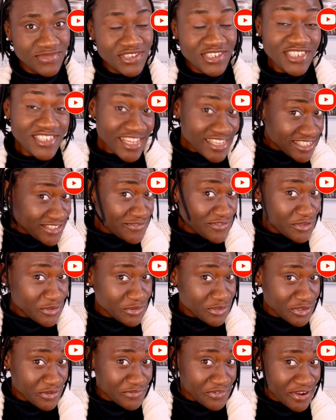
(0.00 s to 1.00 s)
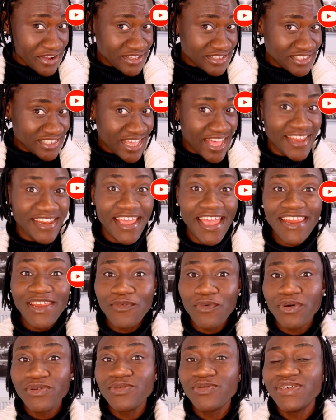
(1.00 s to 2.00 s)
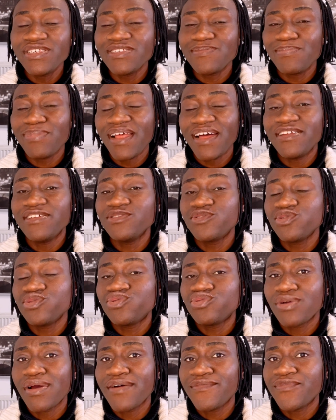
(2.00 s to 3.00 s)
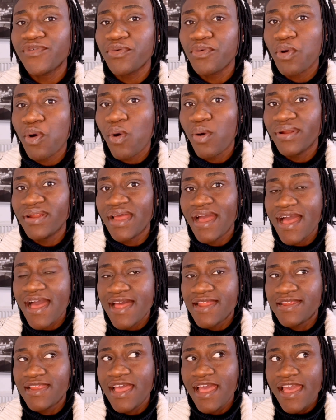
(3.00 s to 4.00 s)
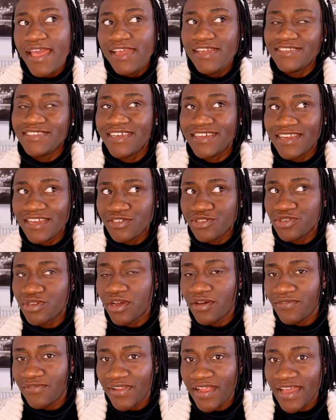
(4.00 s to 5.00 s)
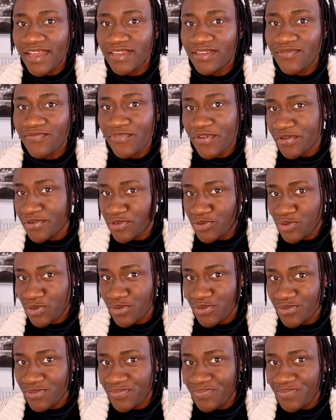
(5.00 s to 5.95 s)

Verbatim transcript: share this video with your friends and anyone who is planning to travel on an international flight very soon